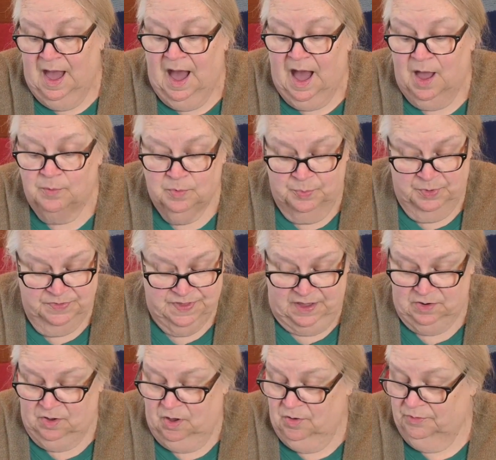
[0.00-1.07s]
will put
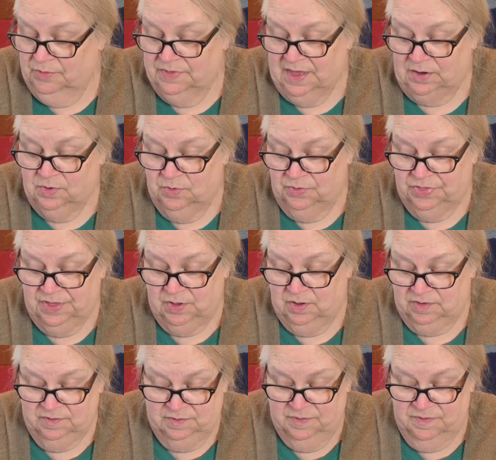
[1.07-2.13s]
that whole
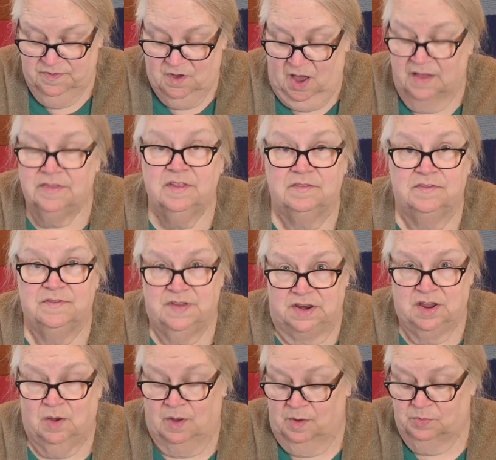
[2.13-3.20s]
thing on the
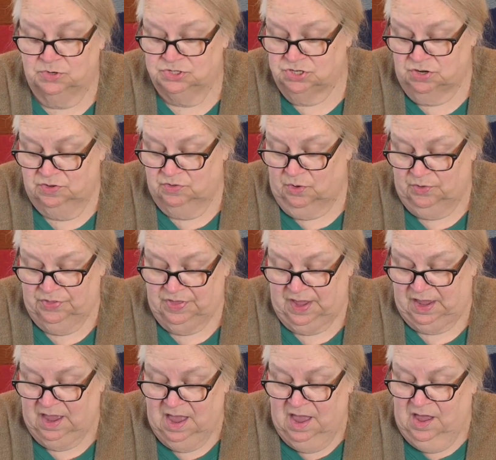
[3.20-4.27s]
video. I will show you the whole
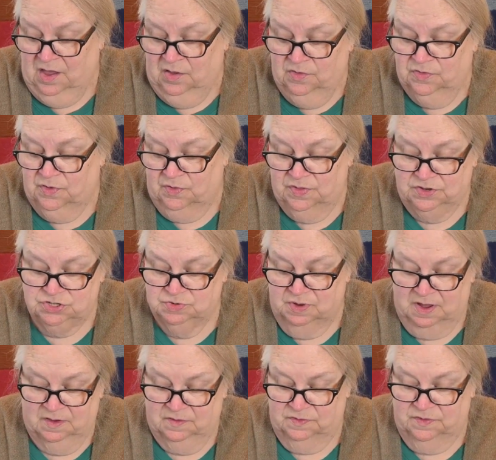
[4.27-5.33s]
thing so that you
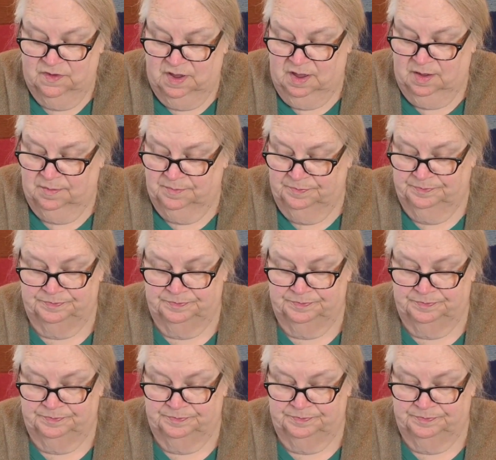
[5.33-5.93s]
have, and